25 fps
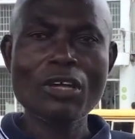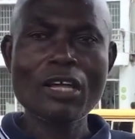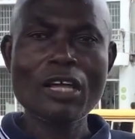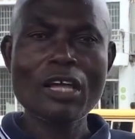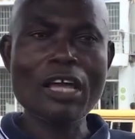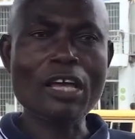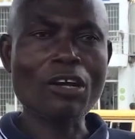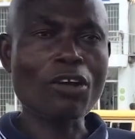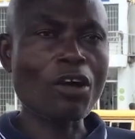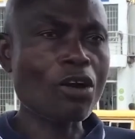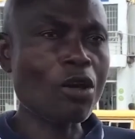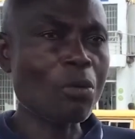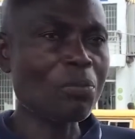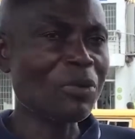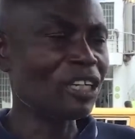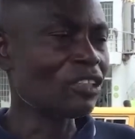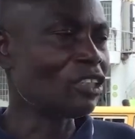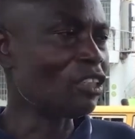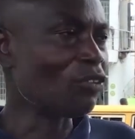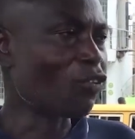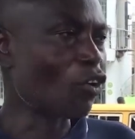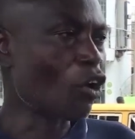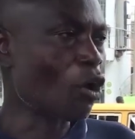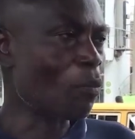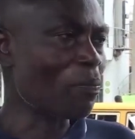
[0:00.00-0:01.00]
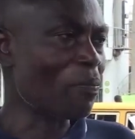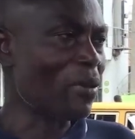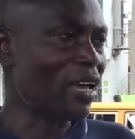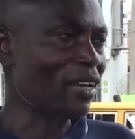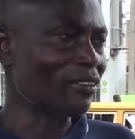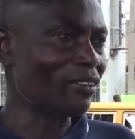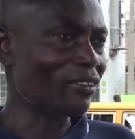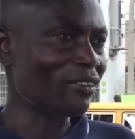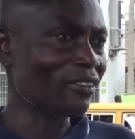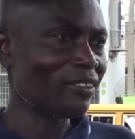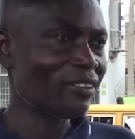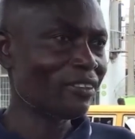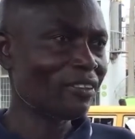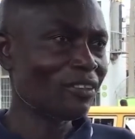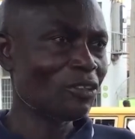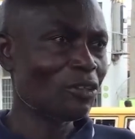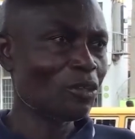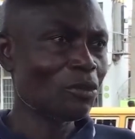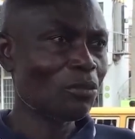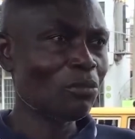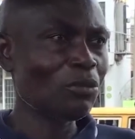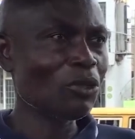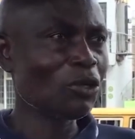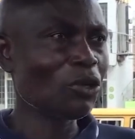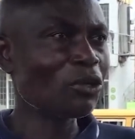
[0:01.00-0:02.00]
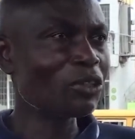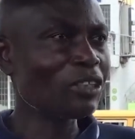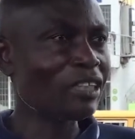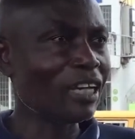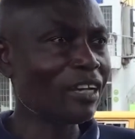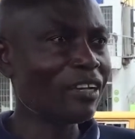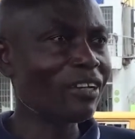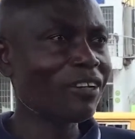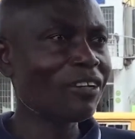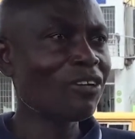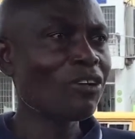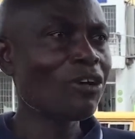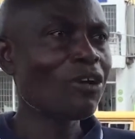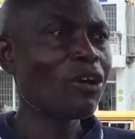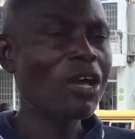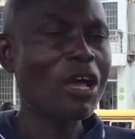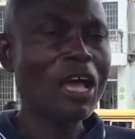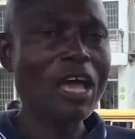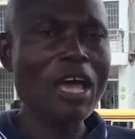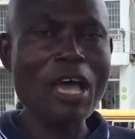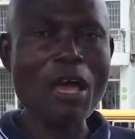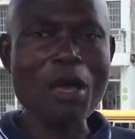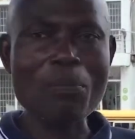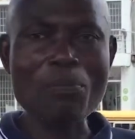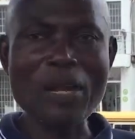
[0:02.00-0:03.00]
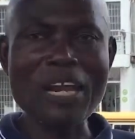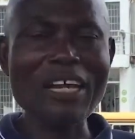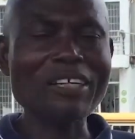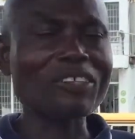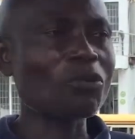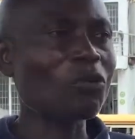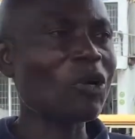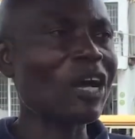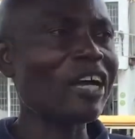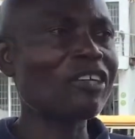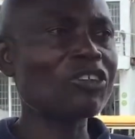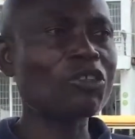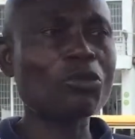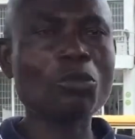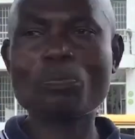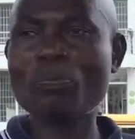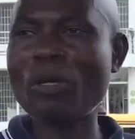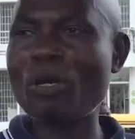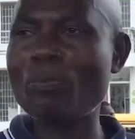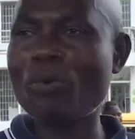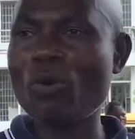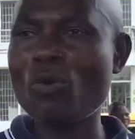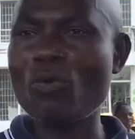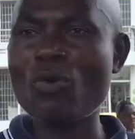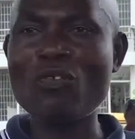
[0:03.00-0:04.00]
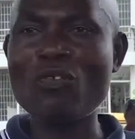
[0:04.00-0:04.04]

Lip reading: economic development, building a place where people will